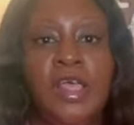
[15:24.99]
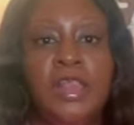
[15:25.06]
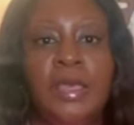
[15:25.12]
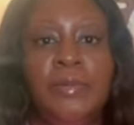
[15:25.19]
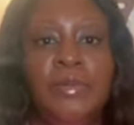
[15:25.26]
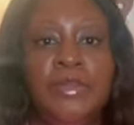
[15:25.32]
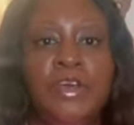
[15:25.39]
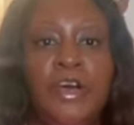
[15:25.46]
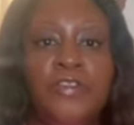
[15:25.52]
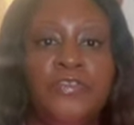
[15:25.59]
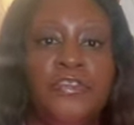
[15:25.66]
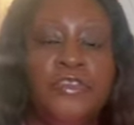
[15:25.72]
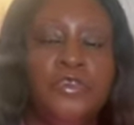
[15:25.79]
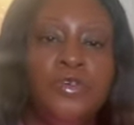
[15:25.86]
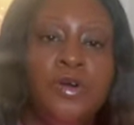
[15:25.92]
Let me know if
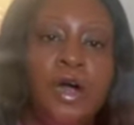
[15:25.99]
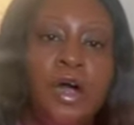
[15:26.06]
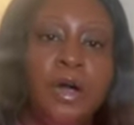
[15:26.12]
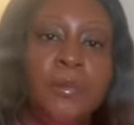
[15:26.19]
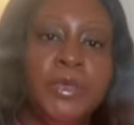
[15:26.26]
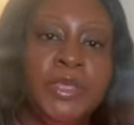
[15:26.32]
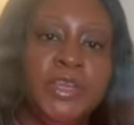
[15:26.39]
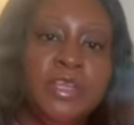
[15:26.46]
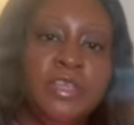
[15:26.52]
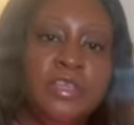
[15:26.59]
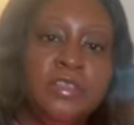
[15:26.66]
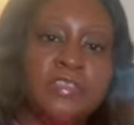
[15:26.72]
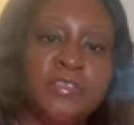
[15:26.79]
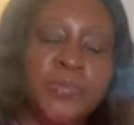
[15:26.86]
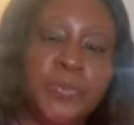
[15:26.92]
you do any
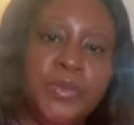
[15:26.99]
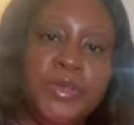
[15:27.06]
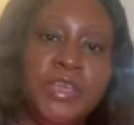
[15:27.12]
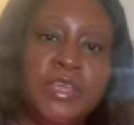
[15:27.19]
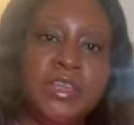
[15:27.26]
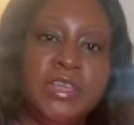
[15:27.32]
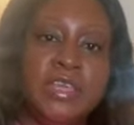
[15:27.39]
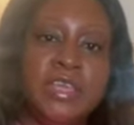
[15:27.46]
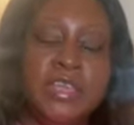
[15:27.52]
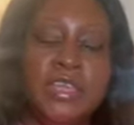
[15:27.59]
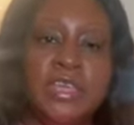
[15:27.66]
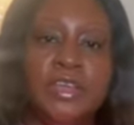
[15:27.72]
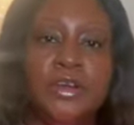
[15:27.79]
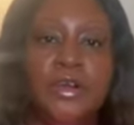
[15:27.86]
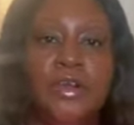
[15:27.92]
spring
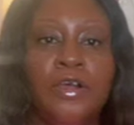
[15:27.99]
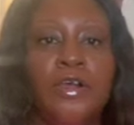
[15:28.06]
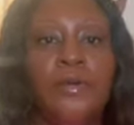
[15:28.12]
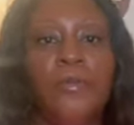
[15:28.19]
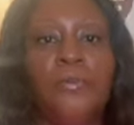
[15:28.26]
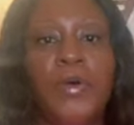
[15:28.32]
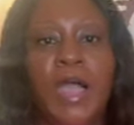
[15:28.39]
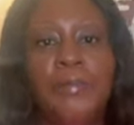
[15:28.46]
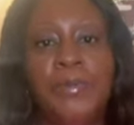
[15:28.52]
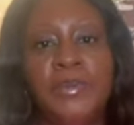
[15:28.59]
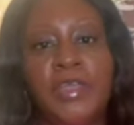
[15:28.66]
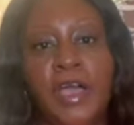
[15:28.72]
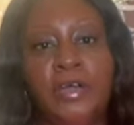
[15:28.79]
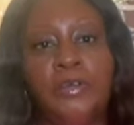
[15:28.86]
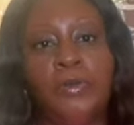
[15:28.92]
cleaning or wiping
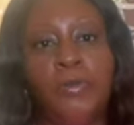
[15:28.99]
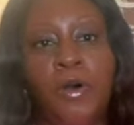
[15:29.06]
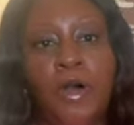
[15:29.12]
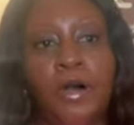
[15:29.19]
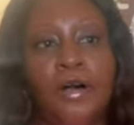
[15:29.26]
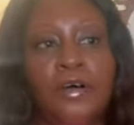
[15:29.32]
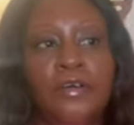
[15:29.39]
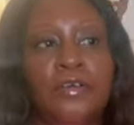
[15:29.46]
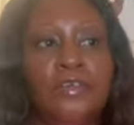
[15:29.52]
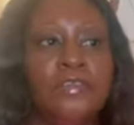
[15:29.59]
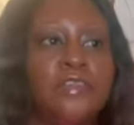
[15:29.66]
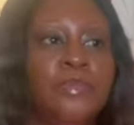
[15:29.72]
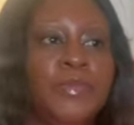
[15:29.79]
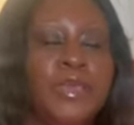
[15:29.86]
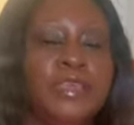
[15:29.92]
down the walls
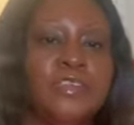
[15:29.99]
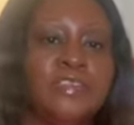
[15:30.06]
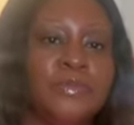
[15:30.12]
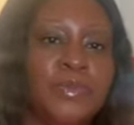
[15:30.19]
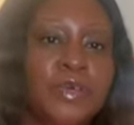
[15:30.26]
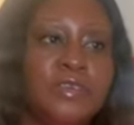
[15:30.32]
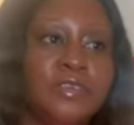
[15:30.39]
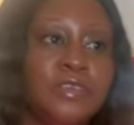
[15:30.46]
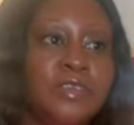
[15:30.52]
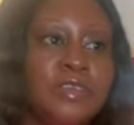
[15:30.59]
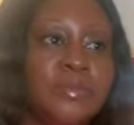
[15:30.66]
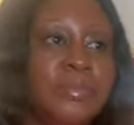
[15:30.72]
to make it smell good,